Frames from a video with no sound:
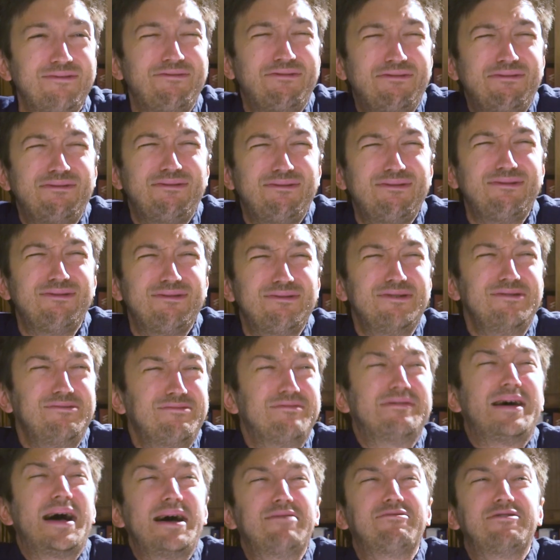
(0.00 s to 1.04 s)

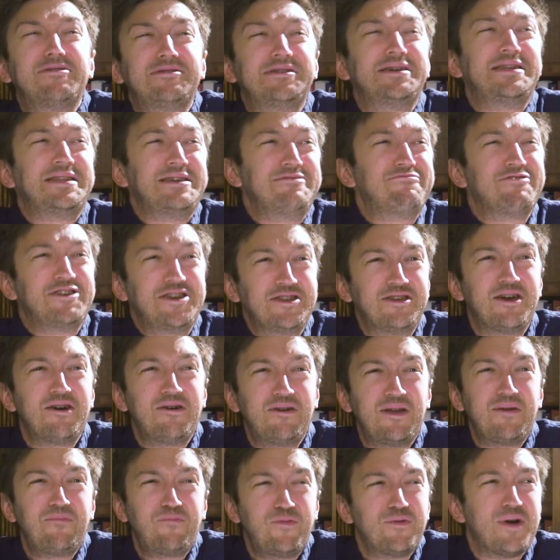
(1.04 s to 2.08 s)
oh, why won't anyone
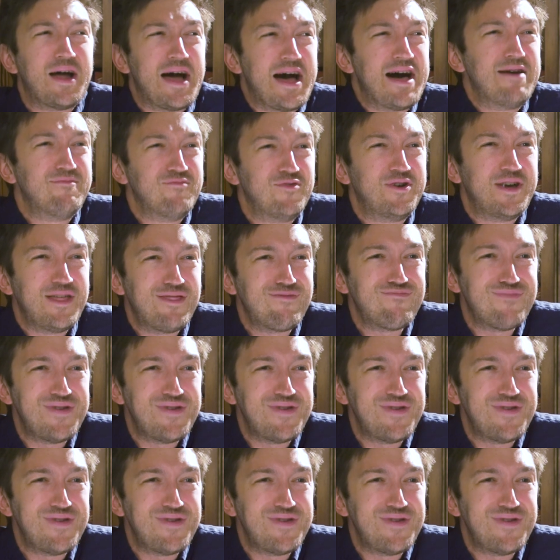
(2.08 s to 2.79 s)
go to prom with